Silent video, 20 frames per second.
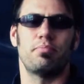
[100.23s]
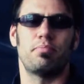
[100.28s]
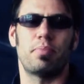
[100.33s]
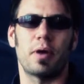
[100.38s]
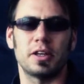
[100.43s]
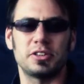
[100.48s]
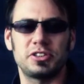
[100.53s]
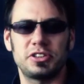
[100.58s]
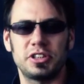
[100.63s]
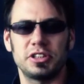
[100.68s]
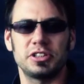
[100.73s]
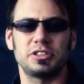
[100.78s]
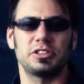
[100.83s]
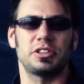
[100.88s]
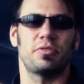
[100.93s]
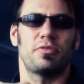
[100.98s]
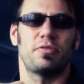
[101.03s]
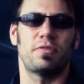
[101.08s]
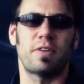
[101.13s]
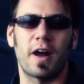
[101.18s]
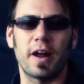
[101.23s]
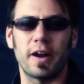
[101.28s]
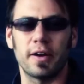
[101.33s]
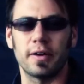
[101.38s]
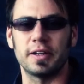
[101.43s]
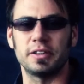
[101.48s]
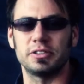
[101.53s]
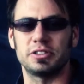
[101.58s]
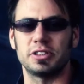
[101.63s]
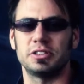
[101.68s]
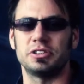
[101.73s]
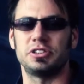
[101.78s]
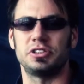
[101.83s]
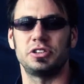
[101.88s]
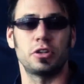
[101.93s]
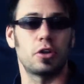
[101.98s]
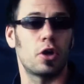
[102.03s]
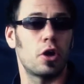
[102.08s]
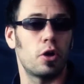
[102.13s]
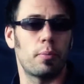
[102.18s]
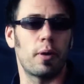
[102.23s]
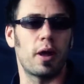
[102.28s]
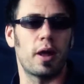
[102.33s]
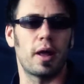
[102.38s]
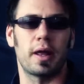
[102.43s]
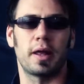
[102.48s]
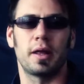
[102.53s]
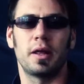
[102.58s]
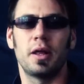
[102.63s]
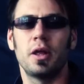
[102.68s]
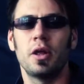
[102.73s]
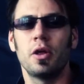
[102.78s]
buses, fire engines to go by.